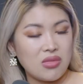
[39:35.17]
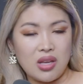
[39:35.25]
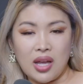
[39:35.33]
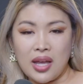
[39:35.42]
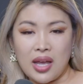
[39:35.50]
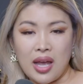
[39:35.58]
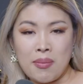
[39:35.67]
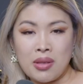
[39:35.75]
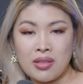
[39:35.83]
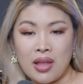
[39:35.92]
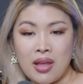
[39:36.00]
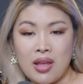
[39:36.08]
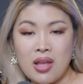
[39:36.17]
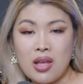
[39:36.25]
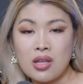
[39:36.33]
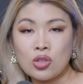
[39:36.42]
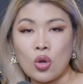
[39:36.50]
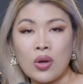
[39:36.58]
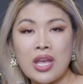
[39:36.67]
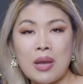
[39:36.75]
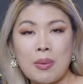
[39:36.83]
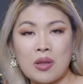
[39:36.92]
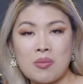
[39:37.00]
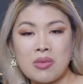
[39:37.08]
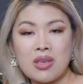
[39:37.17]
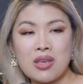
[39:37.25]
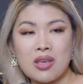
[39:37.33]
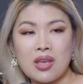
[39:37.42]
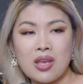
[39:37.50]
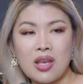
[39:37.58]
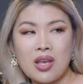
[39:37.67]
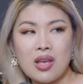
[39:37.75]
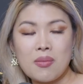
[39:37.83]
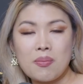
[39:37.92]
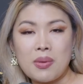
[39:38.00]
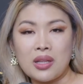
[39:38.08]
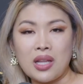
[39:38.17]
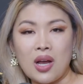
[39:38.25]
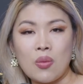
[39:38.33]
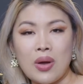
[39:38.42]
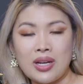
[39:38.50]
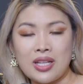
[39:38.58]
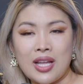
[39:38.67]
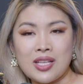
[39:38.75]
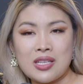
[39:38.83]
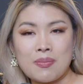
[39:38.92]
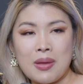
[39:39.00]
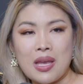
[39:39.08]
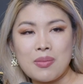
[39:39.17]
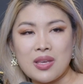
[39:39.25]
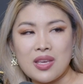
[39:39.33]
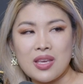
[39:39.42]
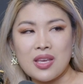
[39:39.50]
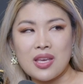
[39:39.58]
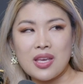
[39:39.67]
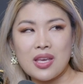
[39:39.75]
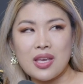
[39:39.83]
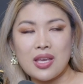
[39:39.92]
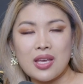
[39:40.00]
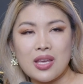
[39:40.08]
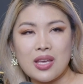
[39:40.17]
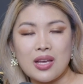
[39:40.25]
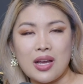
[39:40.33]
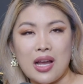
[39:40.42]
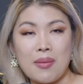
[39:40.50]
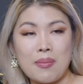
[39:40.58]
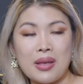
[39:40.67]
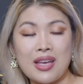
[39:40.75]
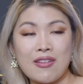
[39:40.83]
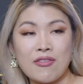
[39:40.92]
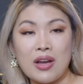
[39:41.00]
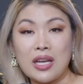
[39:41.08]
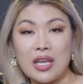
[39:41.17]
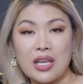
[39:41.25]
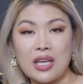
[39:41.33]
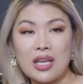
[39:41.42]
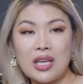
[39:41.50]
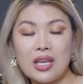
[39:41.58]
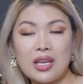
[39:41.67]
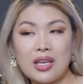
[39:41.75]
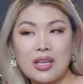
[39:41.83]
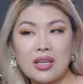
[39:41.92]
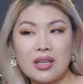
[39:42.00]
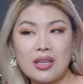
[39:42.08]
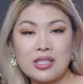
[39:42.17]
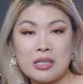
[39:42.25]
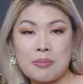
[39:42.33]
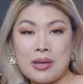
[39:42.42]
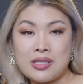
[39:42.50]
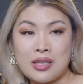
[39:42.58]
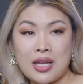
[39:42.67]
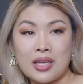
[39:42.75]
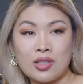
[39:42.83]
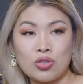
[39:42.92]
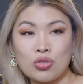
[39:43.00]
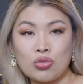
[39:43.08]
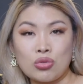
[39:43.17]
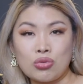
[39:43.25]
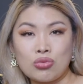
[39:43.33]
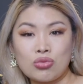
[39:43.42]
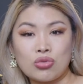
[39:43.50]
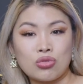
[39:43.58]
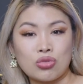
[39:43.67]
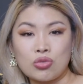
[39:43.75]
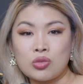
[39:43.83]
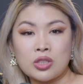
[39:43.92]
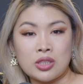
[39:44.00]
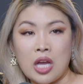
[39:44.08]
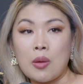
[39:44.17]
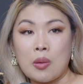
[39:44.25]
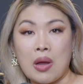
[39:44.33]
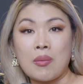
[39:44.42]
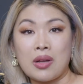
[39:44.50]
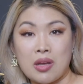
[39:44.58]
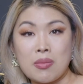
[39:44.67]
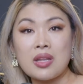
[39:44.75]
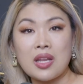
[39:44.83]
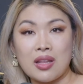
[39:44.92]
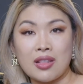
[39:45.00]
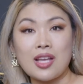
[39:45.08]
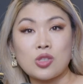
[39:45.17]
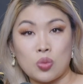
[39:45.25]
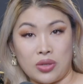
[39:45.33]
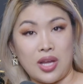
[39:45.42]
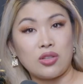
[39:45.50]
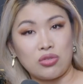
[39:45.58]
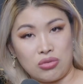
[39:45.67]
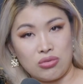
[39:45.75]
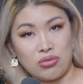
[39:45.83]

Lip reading: I mean, talking about me being not wanted as a baby and make it funny. is the best thing I can do to tell people I'm a comedian. That's what I do.